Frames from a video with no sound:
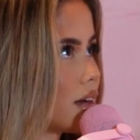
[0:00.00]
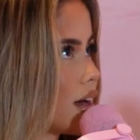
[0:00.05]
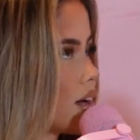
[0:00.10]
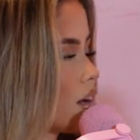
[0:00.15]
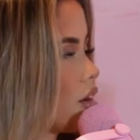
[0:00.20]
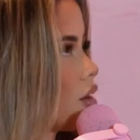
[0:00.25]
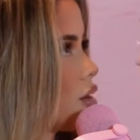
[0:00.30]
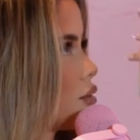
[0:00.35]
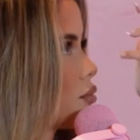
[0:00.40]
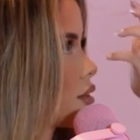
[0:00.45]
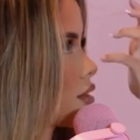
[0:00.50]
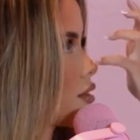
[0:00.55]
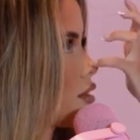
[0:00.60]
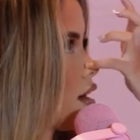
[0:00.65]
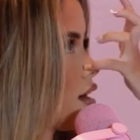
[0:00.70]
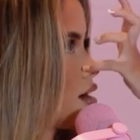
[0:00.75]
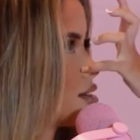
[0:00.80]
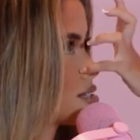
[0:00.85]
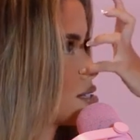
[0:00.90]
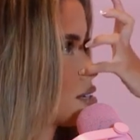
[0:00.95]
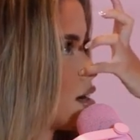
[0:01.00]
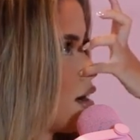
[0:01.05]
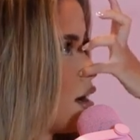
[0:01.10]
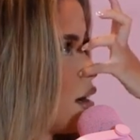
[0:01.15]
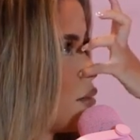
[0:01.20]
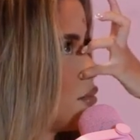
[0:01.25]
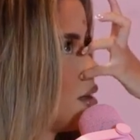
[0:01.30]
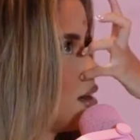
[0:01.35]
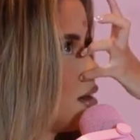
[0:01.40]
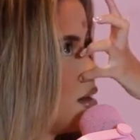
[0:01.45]
out of home the last
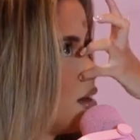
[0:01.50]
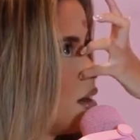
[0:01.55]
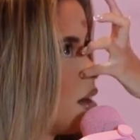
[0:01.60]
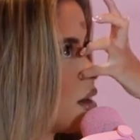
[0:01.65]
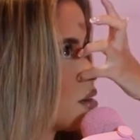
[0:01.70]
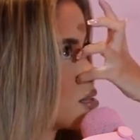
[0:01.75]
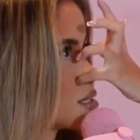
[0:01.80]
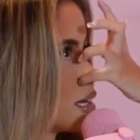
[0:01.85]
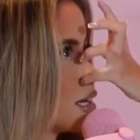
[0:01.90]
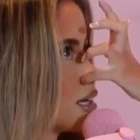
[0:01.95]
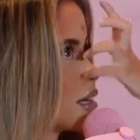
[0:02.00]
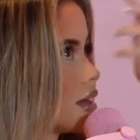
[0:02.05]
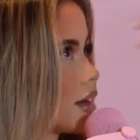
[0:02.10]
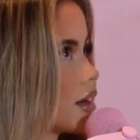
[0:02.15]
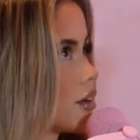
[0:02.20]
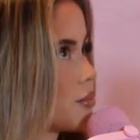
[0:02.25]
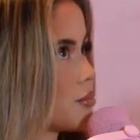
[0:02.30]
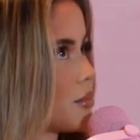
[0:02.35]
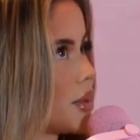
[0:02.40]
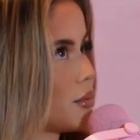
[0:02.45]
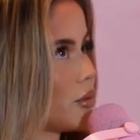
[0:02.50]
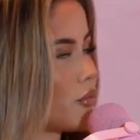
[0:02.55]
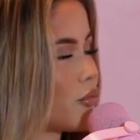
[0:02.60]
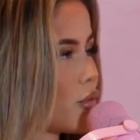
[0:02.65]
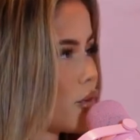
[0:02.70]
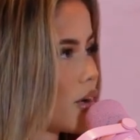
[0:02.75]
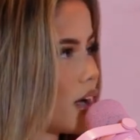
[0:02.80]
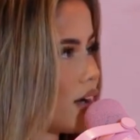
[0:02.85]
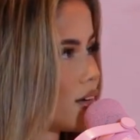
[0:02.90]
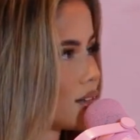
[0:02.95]
time, I was getting like maybe
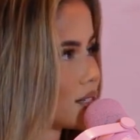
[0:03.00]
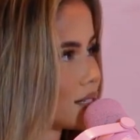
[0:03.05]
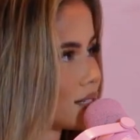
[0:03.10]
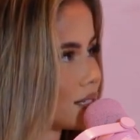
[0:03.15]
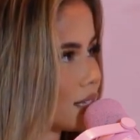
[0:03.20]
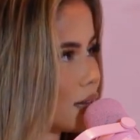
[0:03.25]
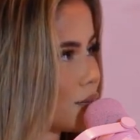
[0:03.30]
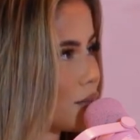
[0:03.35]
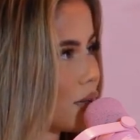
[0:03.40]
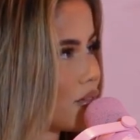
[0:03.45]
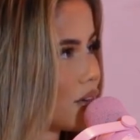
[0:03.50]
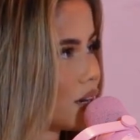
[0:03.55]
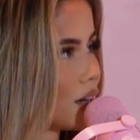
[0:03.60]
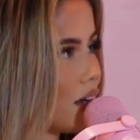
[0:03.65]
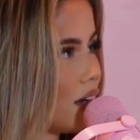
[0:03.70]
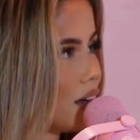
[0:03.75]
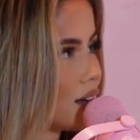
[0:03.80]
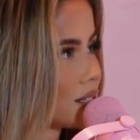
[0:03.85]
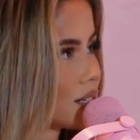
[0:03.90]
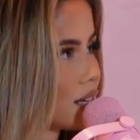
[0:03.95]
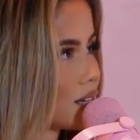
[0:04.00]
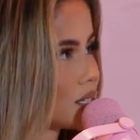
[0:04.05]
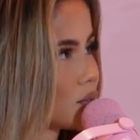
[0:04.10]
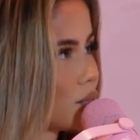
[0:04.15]
4 hours of sleep every night because I just